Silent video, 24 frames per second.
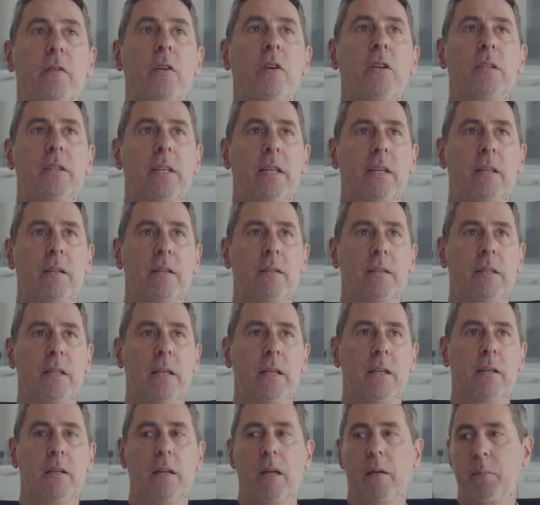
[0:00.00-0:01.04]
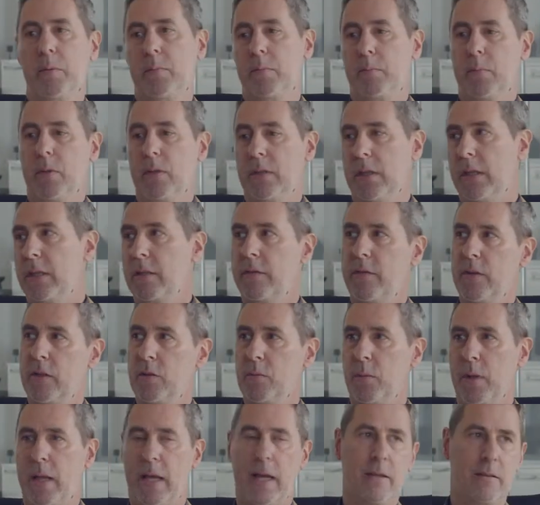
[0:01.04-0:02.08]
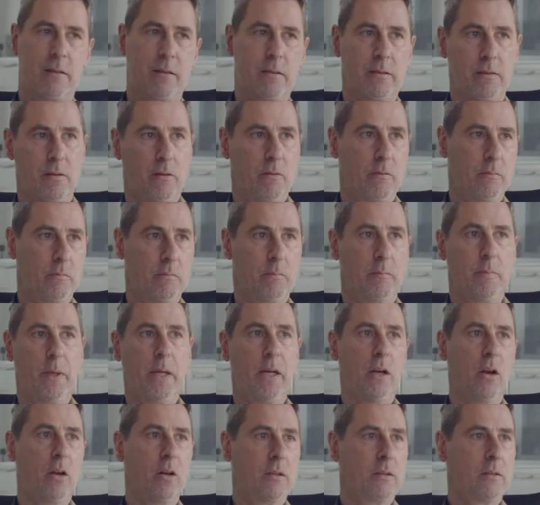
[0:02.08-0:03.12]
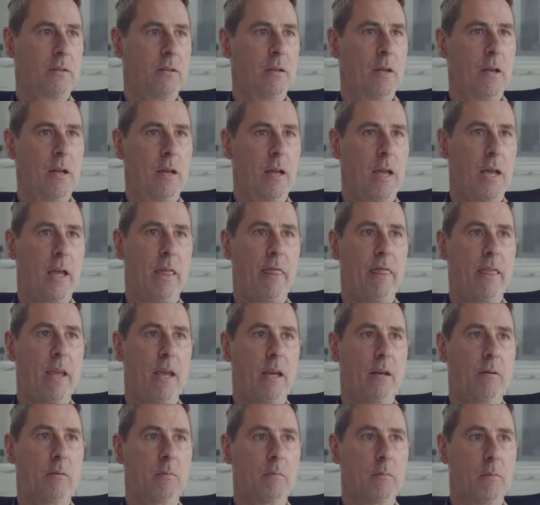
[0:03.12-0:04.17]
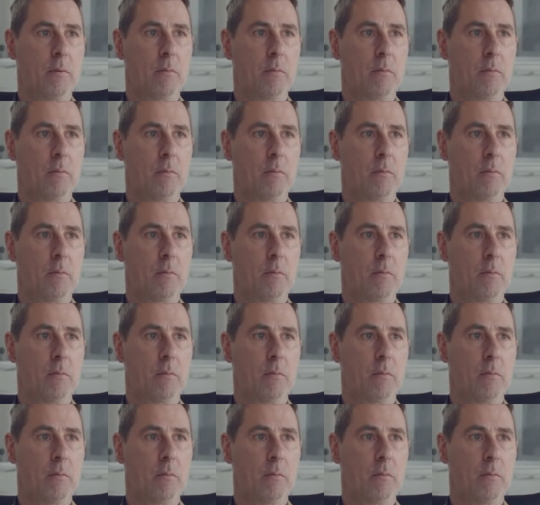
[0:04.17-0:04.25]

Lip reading: first settlers here, they built individual houses on big lots, and then